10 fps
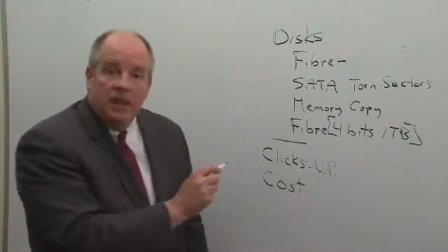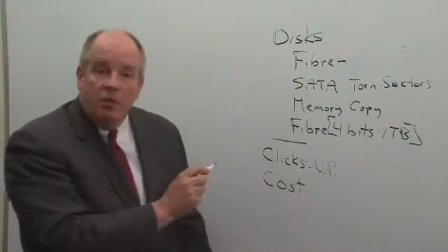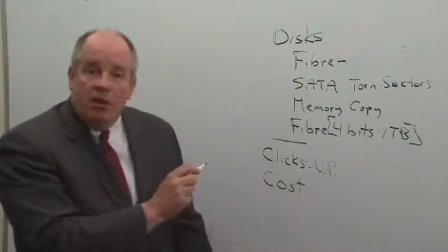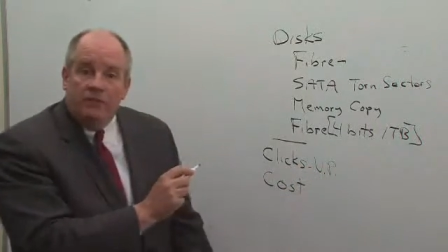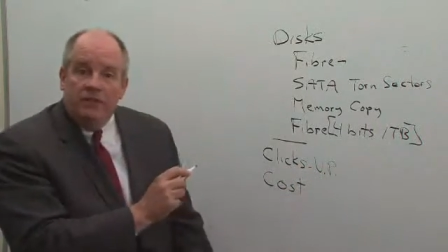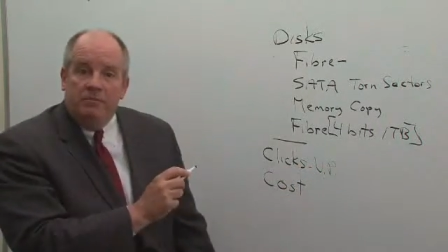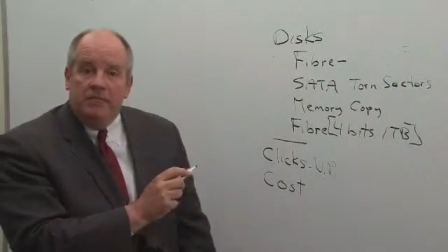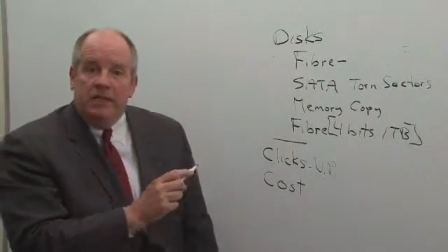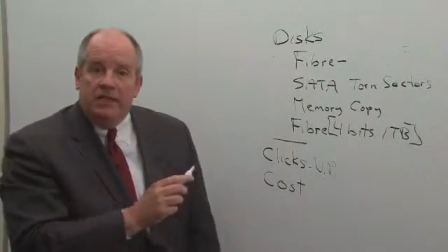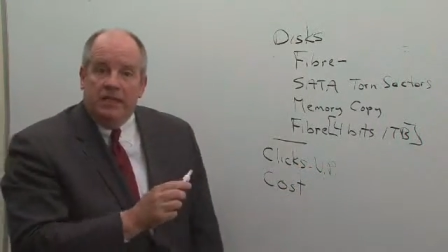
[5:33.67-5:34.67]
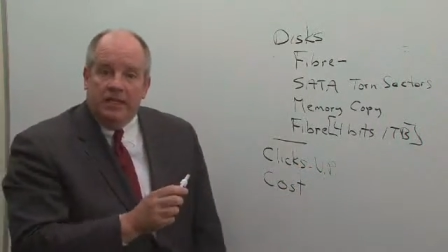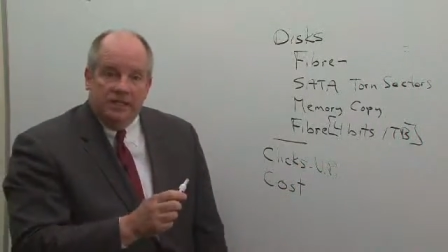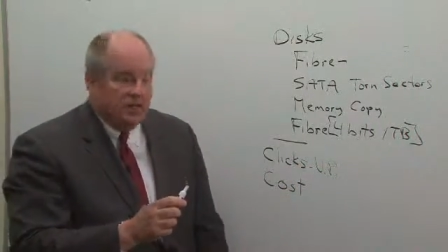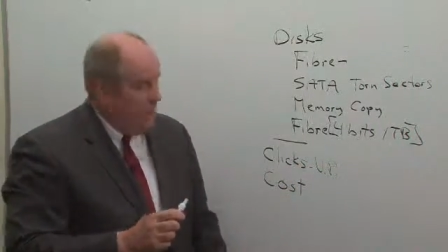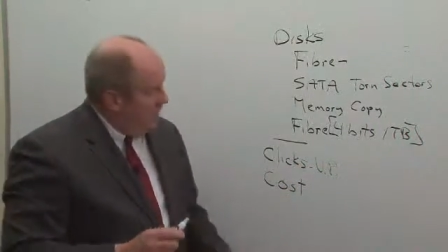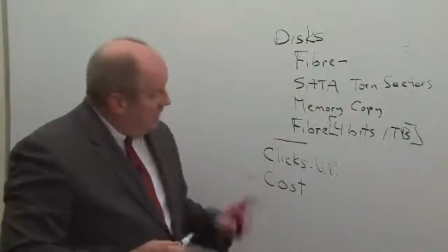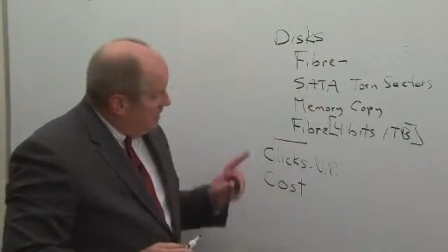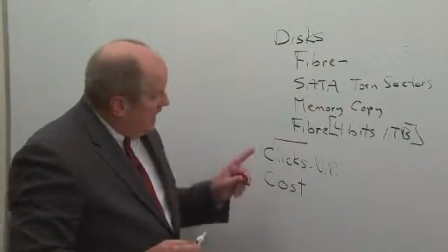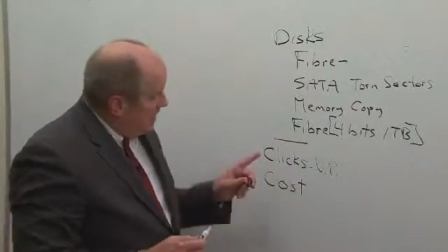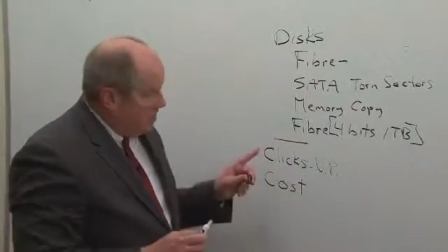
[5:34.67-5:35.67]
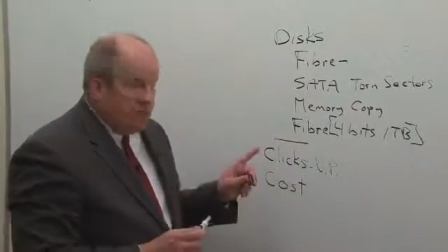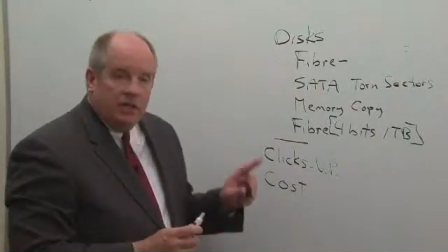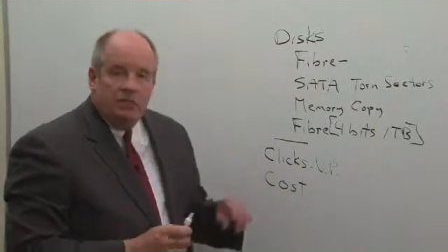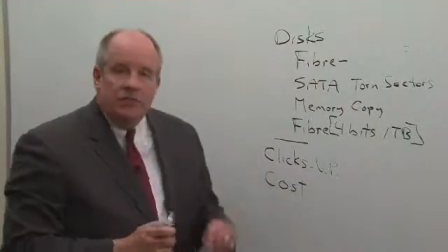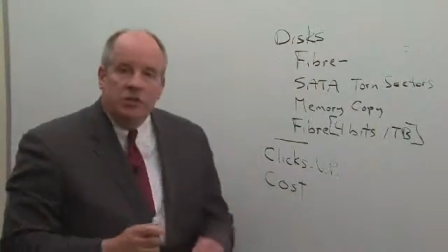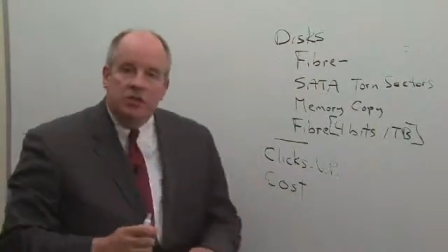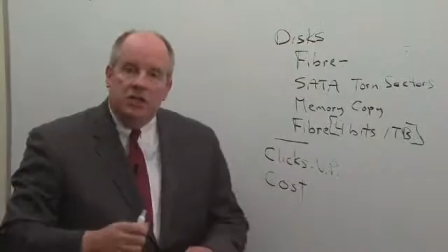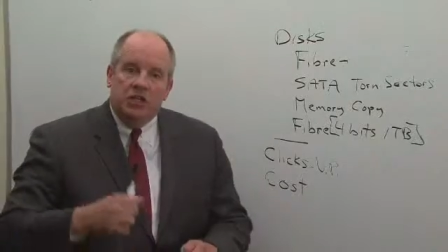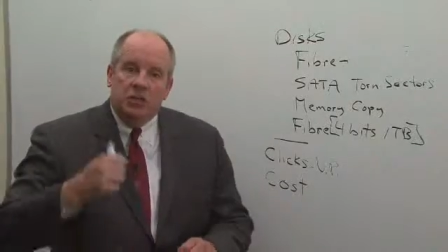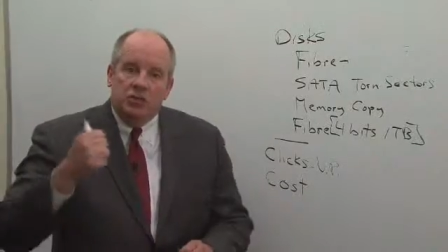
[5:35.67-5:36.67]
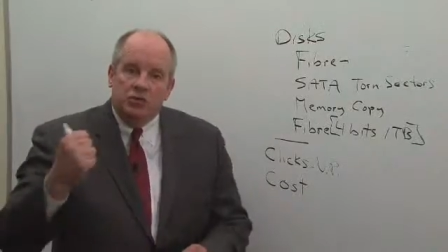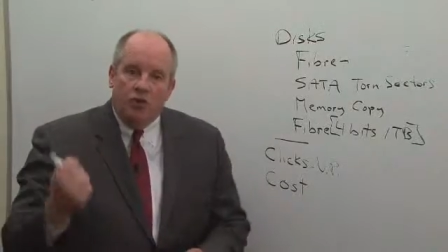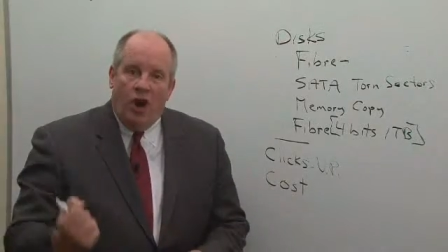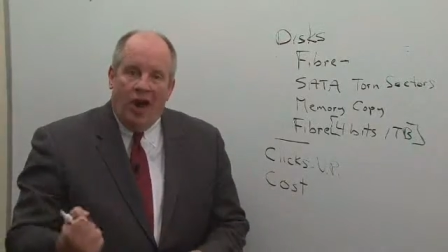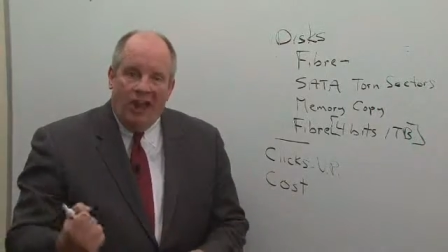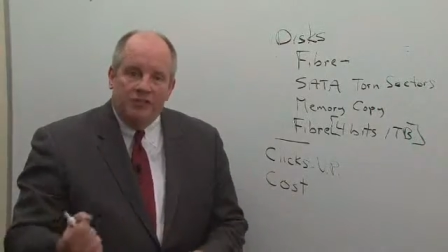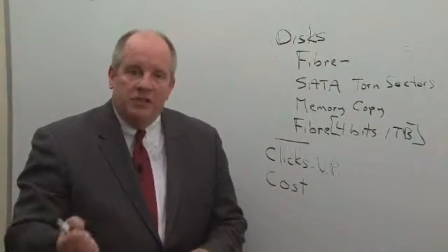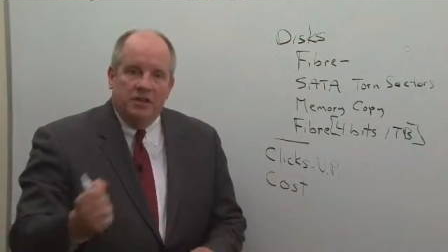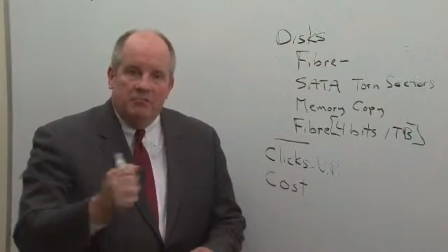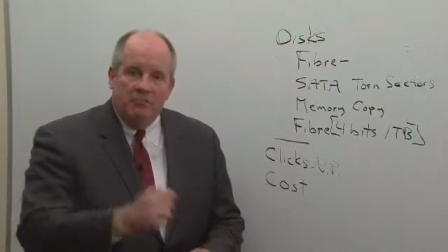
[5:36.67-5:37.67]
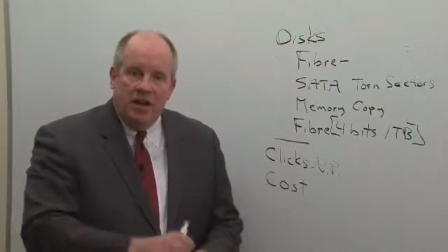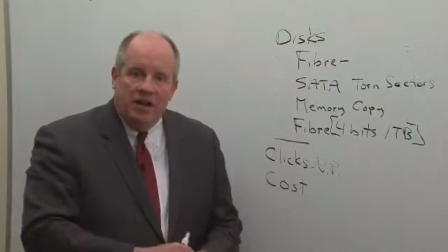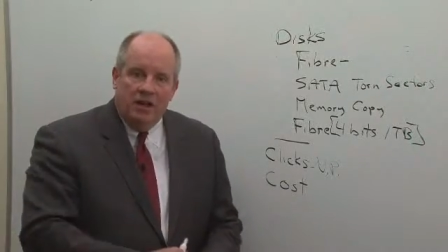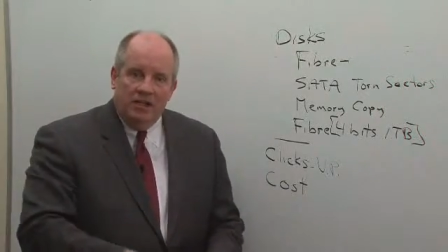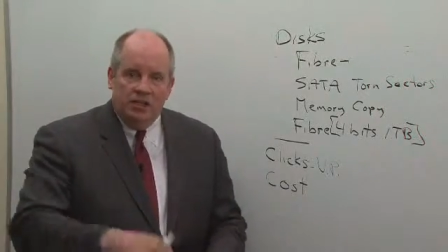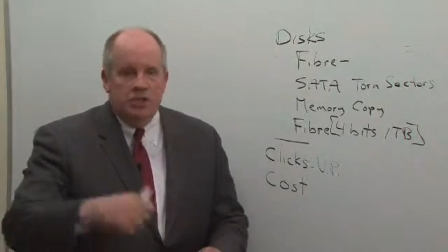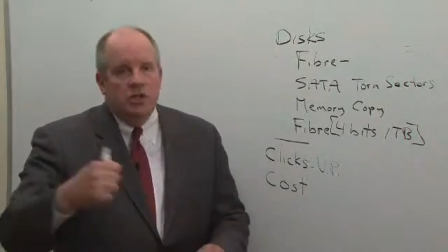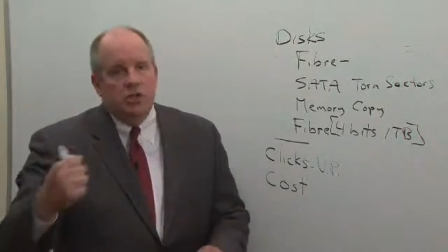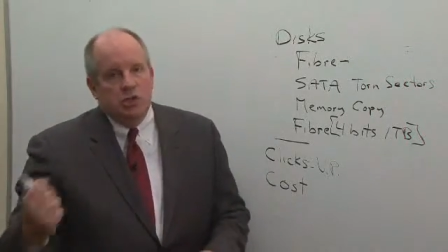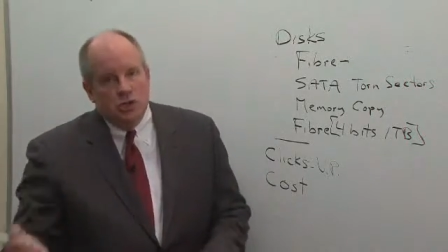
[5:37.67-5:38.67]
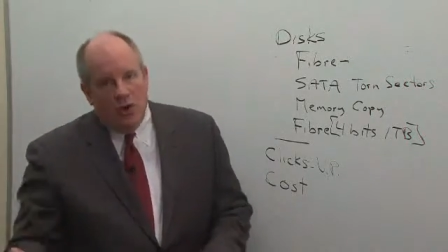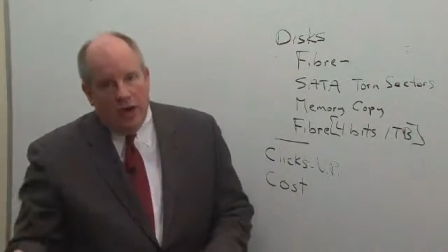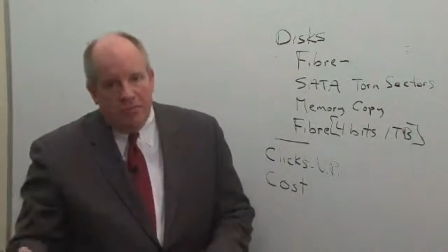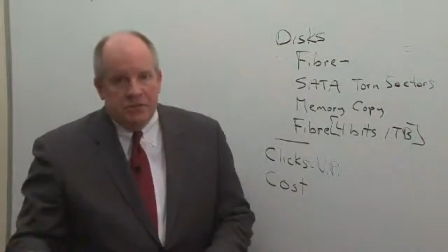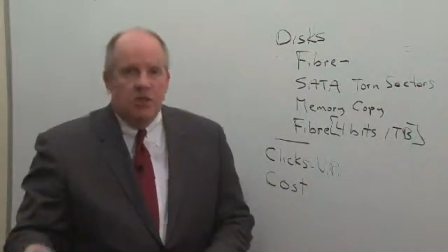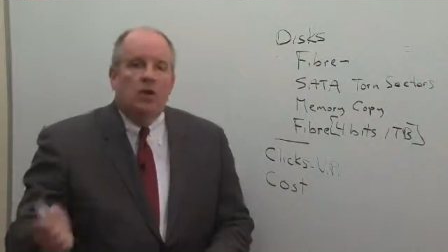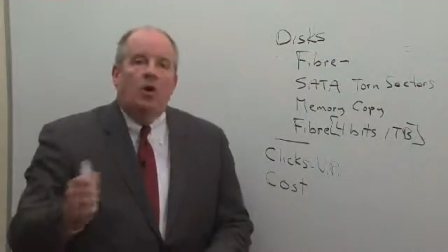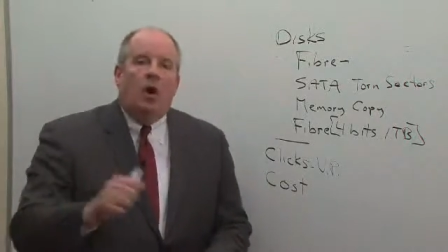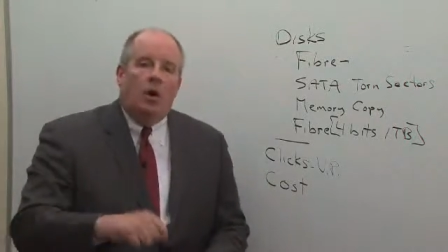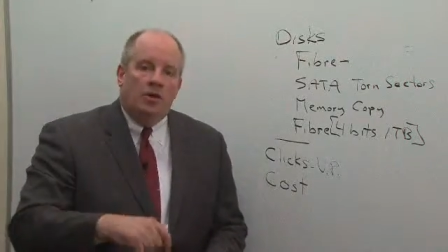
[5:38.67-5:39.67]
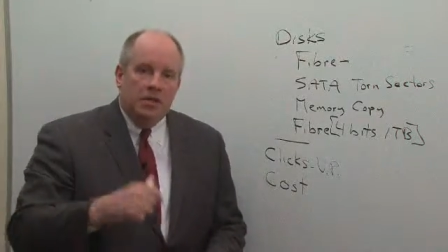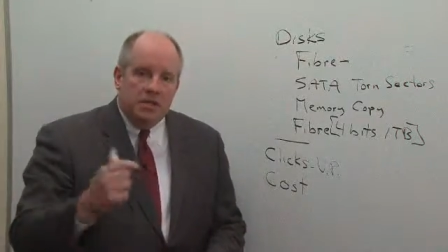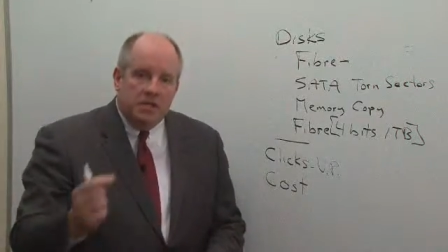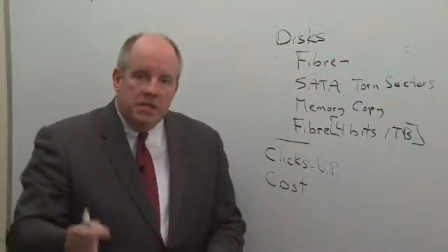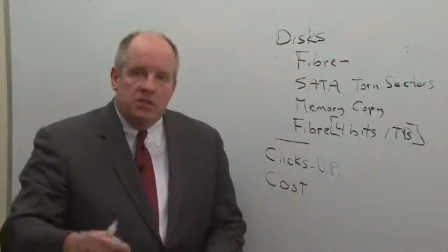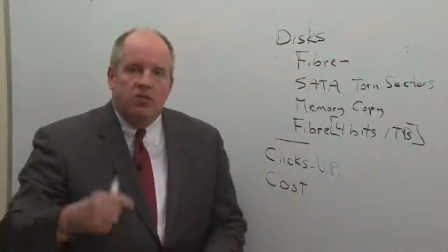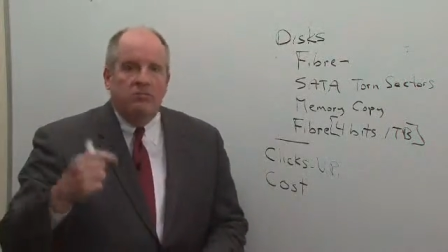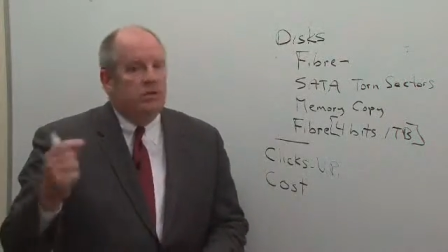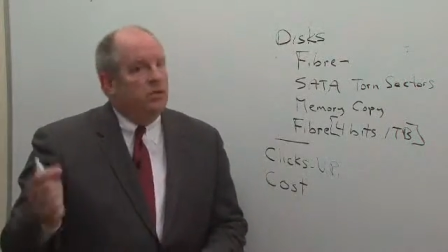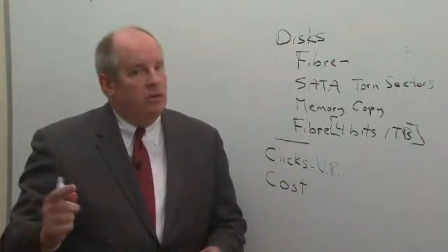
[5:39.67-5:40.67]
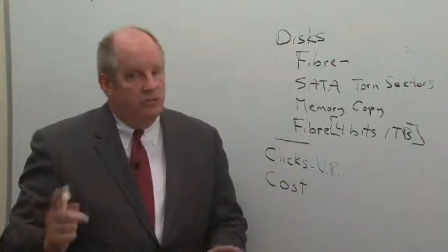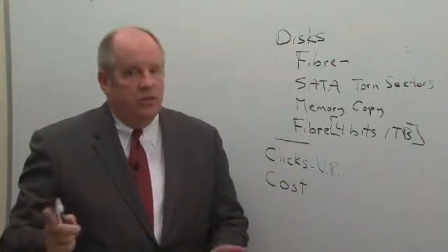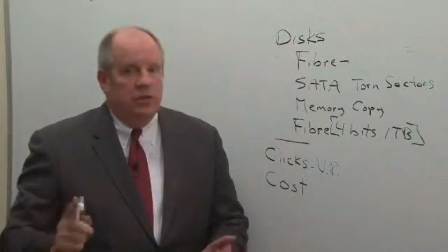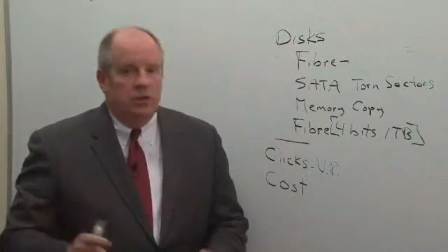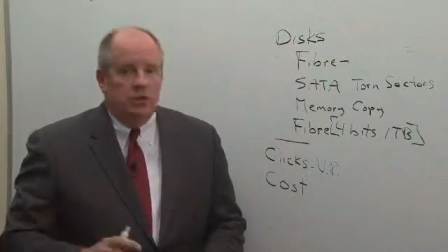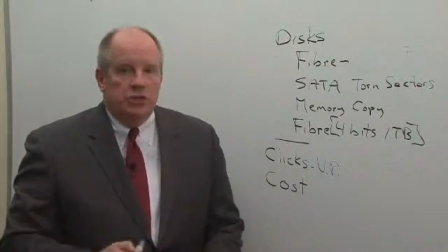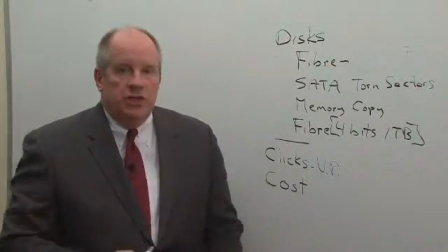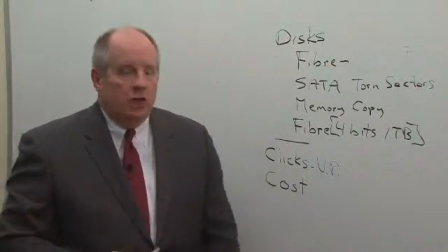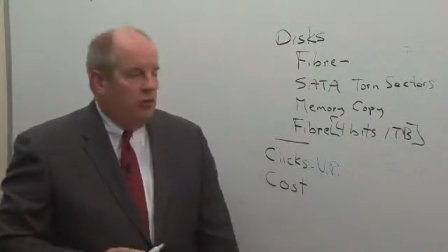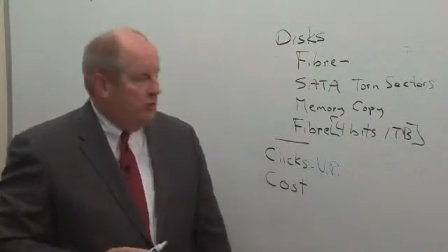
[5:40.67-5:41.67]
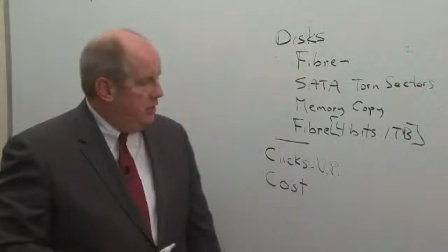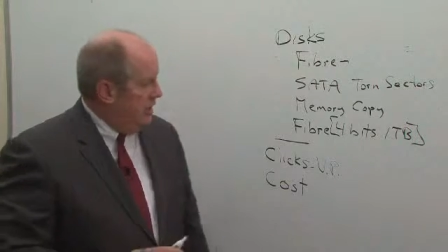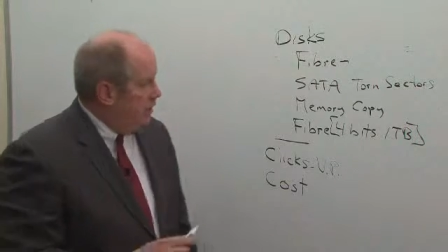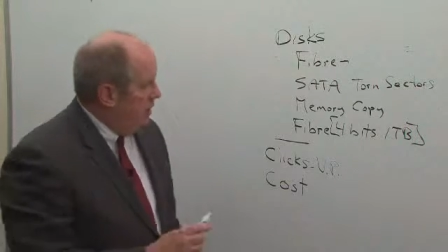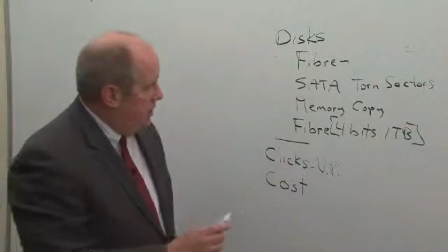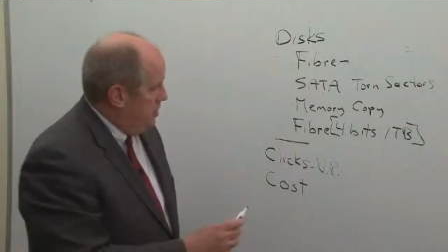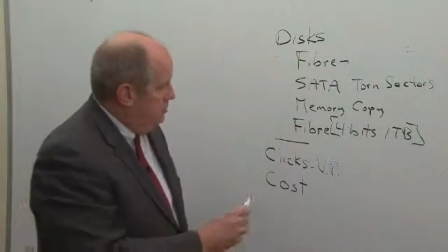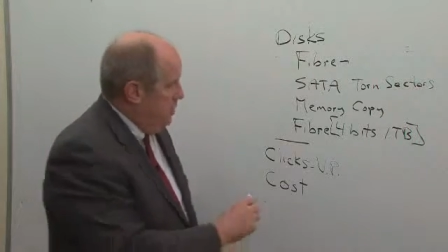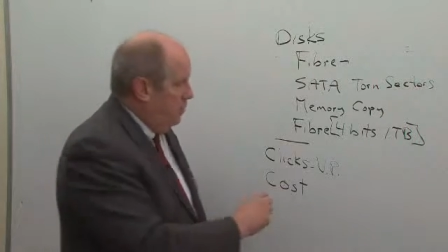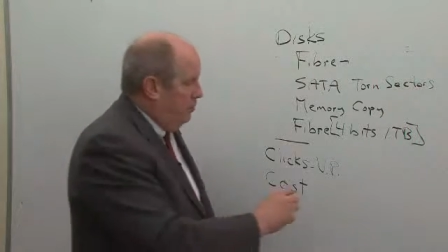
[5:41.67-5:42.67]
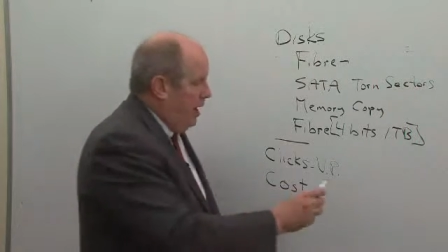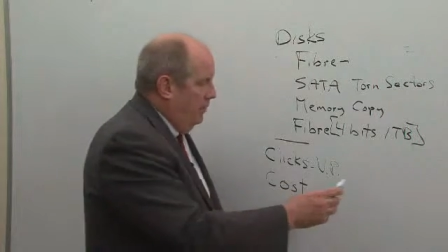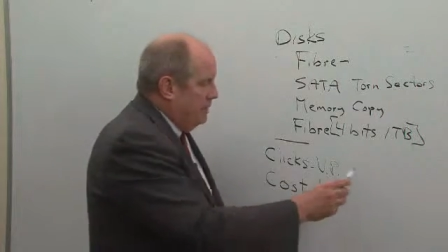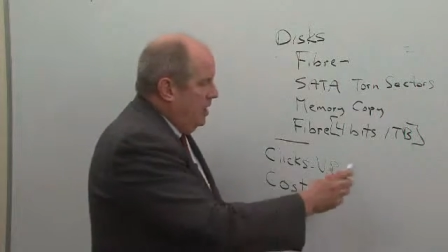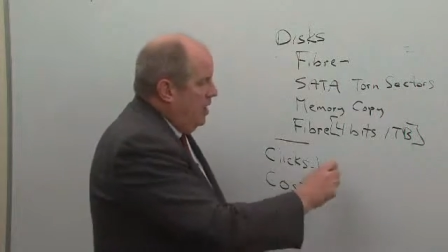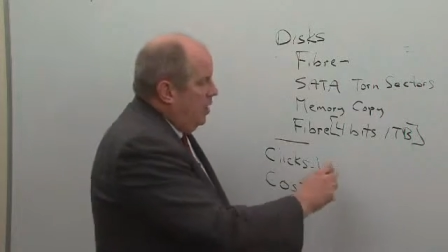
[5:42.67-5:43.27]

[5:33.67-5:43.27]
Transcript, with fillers: And what VP does is that instead of using drives, metaLUNs, stripes, all these things that we've been doing for years to get, around, to get around the spindle problems,